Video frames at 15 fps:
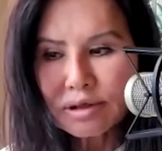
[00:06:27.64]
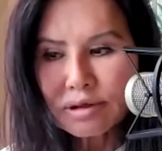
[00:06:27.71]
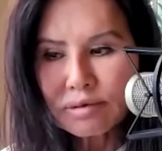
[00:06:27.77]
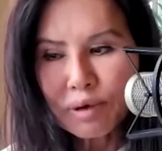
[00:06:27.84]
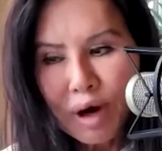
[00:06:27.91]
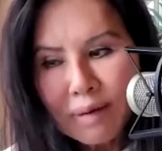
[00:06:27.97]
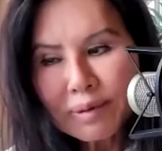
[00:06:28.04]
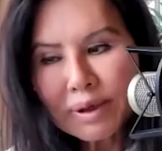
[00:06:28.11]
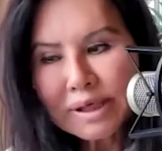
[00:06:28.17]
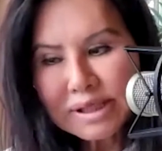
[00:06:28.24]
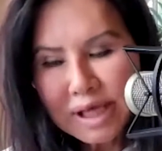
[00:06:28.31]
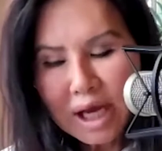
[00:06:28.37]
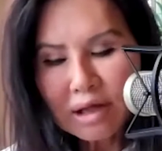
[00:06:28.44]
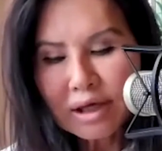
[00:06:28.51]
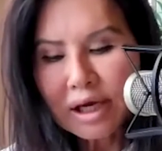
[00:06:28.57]
properly
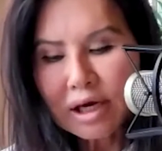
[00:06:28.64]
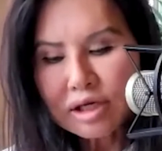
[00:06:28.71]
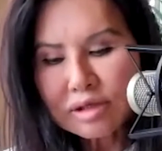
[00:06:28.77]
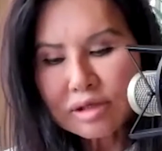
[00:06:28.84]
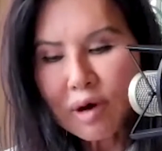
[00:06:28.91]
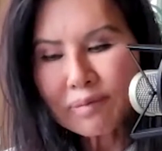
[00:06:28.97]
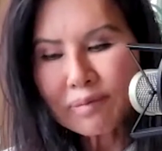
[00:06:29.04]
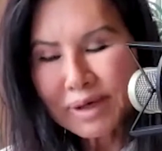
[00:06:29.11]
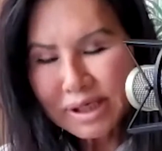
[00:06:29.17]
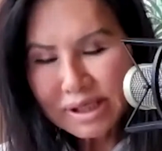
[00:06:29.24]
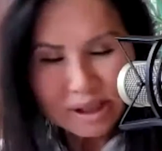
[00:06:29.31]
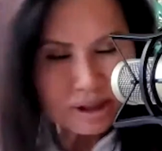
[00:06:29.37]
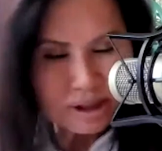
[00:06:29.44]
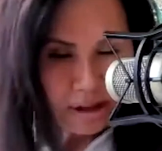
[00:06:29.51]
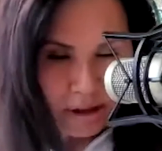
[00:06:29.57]
scaling in a small
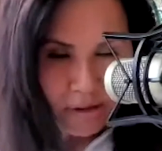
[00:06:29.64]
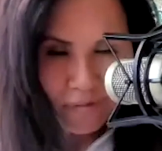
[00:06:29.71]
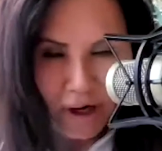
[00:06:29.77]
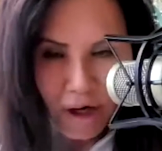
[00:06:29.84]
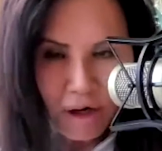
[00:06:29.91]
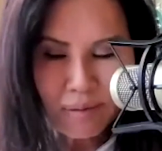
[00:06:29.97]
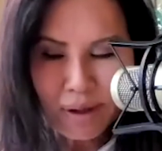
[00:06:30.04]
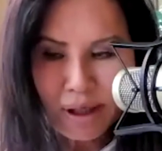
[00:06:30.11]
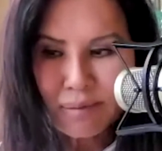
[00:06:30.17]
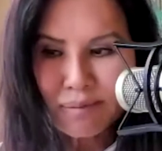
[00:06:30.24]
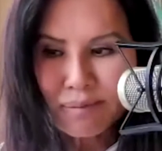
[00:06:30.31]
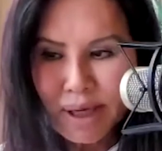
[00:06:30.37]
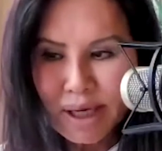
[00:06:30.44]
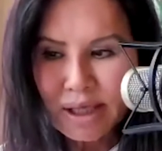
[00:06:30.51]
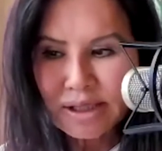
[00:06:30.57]
business environment
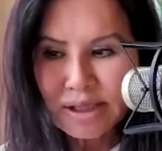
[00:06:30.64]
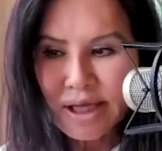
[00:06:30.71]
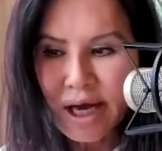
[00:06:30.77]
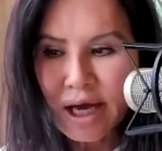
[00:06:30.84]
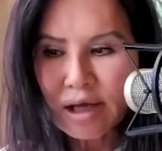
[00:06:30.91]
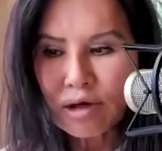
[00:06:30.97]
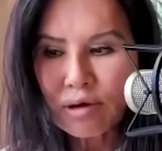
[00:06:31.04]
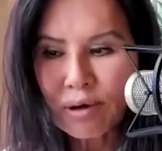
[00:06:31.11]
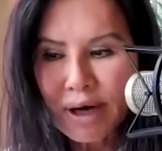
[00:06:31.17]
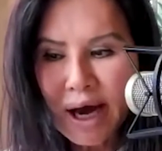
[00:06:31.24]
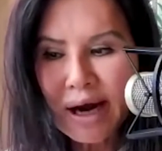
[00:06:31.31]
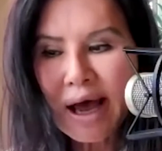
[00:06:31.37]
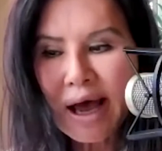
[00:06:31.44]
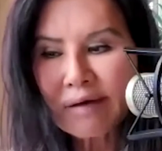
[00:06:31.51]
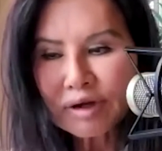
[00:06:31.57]
means that you're
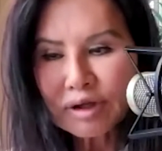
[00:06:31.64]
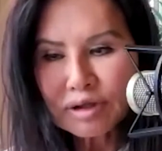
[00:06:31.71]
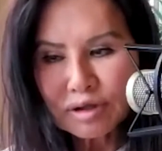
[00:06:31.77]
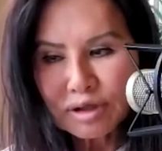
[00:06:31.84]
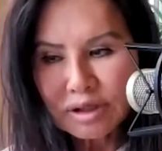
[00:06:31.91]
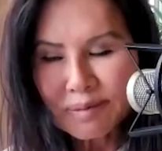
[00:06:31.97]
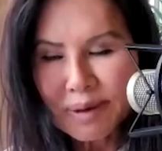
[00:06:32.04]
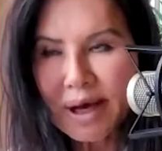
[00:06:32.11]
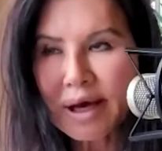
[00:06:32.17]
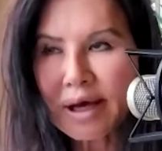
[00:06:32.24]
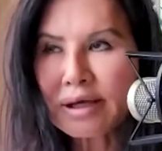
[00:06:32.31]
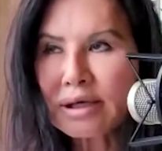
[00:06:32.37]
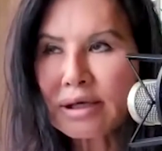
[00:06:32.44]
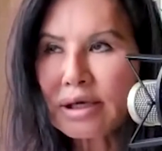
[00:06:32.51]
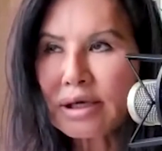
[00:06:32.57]
not having to
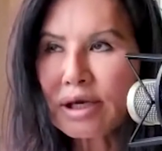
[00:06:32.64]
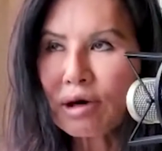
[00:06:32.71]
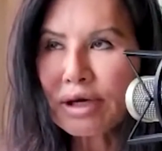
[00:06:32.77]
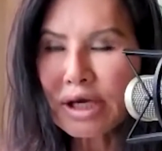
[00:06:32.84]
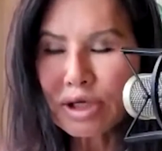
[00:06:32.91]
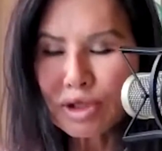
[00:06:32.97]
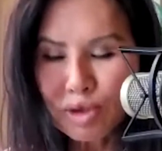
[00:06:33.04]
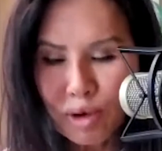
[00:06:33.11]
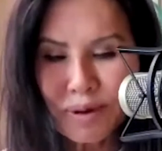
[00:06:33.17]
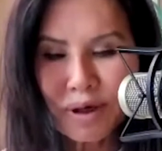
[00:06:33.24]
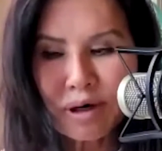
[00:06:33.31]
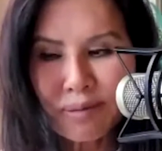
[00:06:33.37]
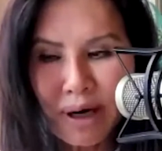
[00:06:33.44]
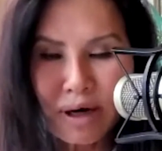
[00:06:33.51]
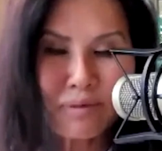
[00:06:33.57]
spend,
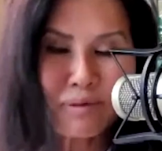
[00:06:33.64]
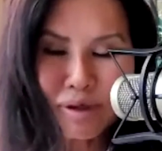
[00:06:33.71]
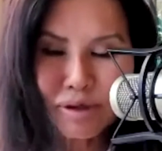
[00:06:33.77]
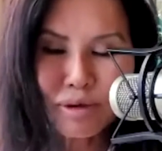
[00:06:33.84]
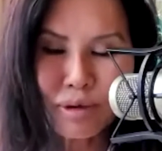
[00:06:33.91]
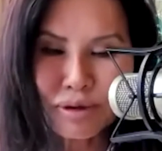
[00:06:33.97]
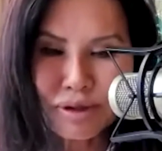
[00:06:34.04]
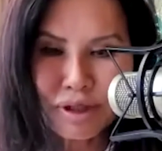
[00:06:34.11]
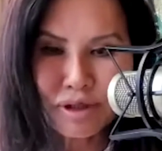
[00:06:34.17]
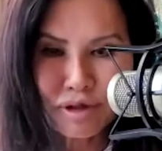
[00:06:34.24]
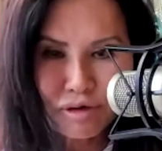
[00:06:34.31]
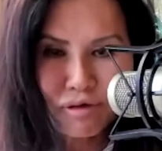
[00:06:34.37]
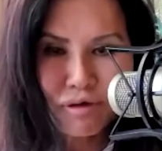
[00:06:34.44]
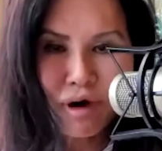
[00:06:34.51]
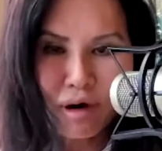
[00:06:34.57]
exorbitant amount of resources to
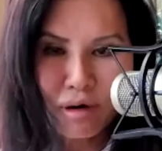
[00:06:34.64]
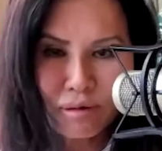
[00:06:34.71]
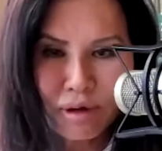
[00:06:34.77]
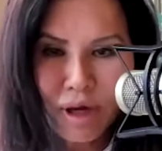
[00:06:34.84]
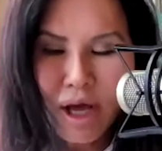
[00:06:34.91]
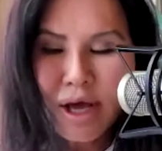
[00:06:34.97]
grow.